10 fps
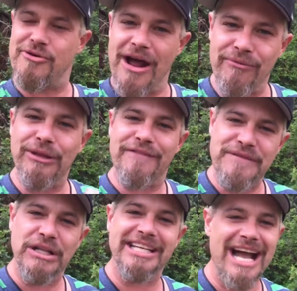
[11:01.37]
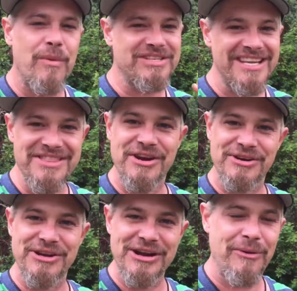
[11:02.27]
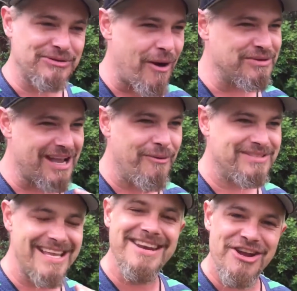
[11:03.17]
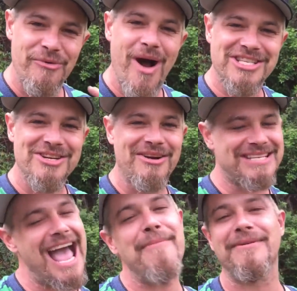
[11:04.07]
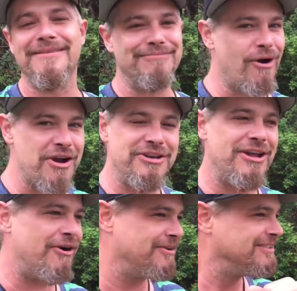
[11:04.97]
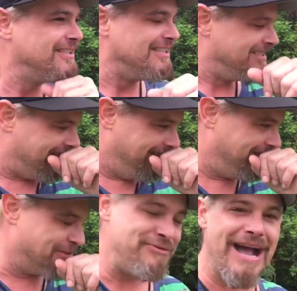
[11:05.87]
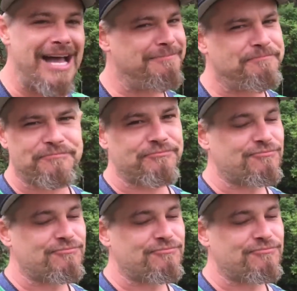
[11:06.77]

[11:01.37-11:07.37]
there. I really felt like I was in there, dude. I was in there watching all this happen. And Mark, you know, you got